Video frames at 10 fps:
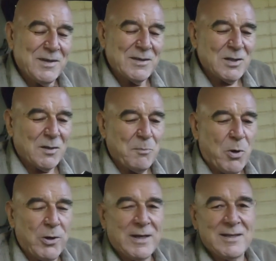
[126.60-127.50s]
It's a
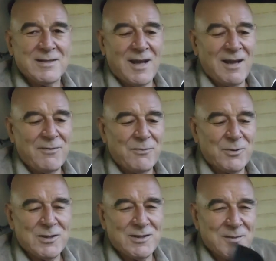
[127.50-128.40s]
Perkins knife,
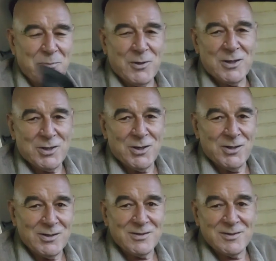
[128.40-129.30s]
which is, I'm pretty
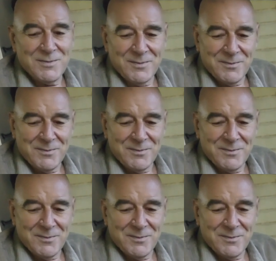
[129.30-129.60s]
sure, is